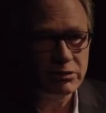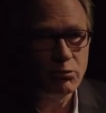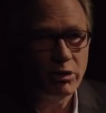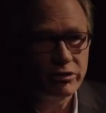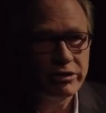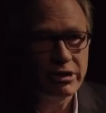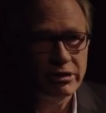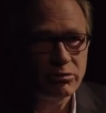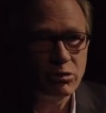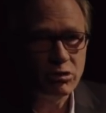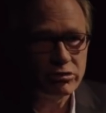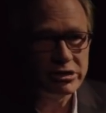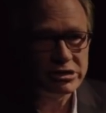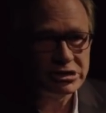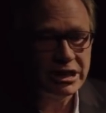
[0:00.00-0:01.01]
modern
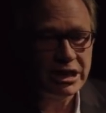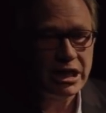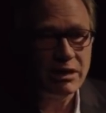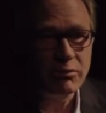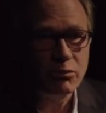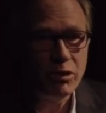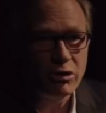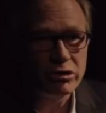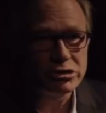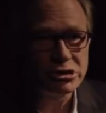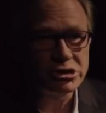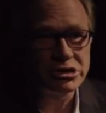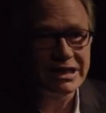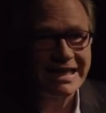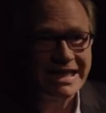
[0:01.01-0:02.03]
democracy,
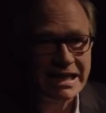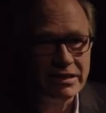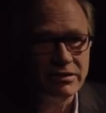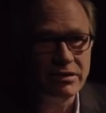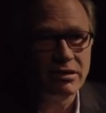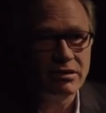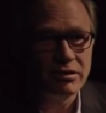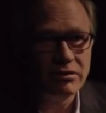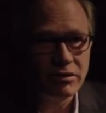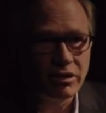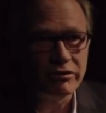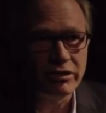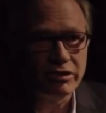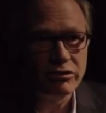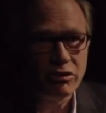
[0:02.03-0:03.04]
emerged in
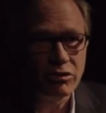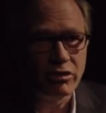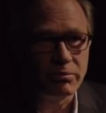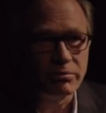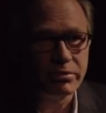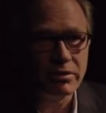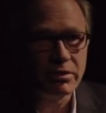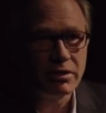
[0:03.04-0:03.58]
Northern Europe.